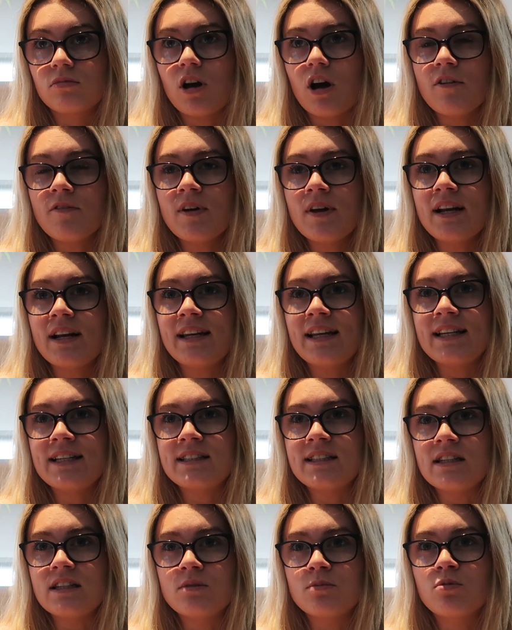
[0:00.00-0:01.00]
I think
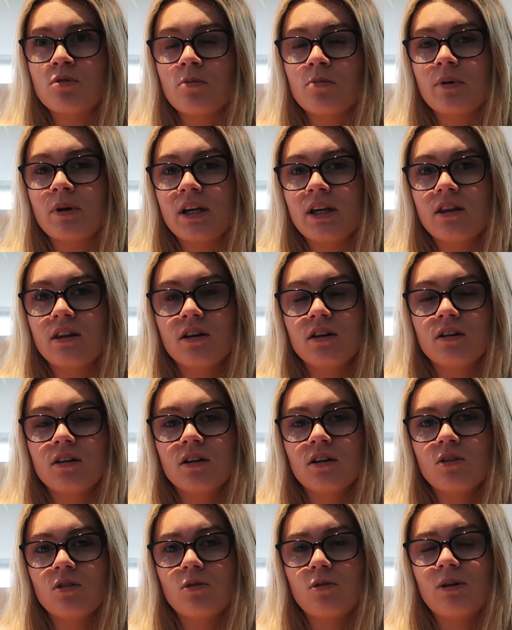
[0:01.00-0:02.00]
Lissy is probably
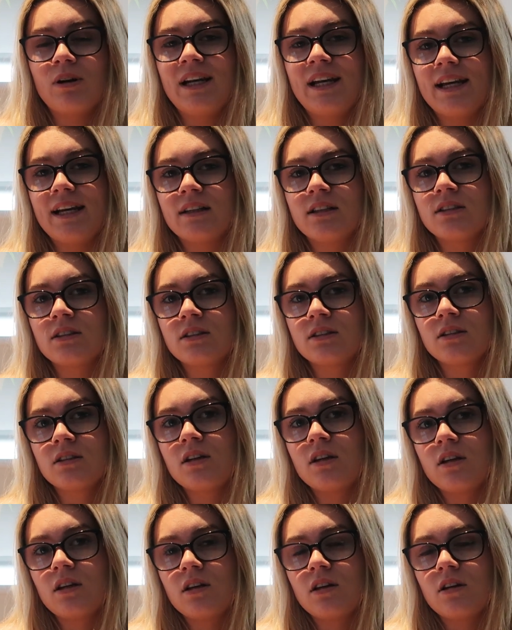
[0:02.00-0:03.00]
or Liss
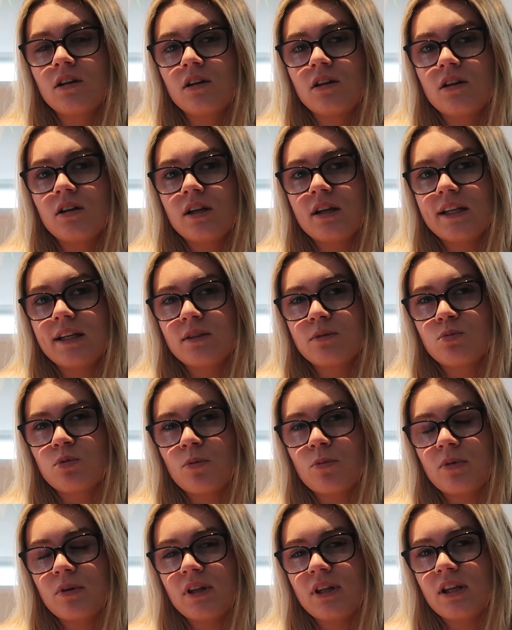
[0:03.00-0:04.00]
is
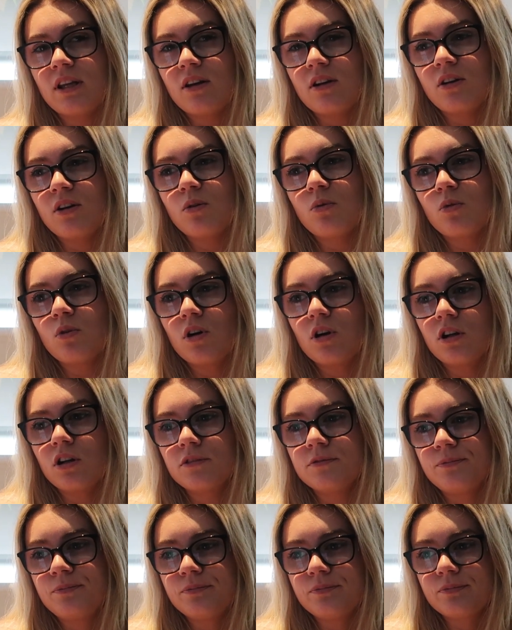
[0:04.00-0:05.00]
probably the only
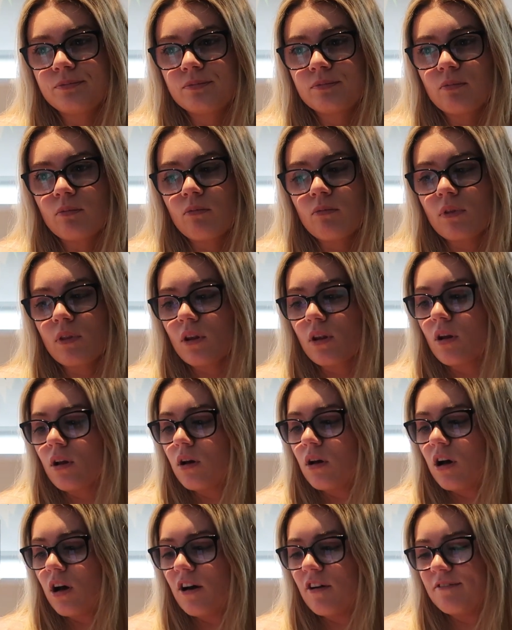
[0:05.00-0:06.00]
one,
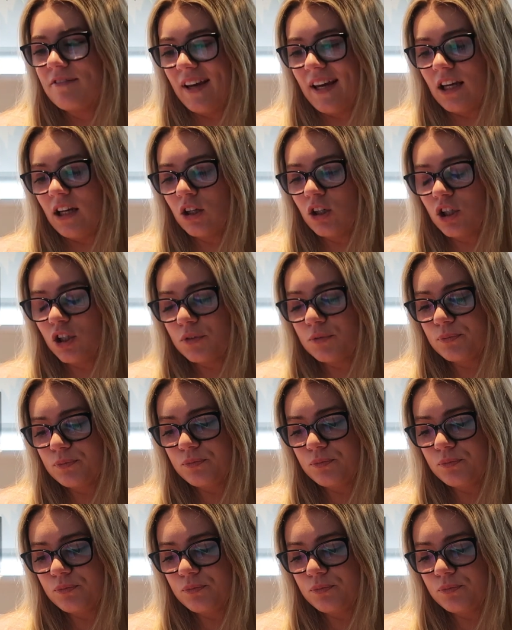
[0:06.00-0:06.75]
I think.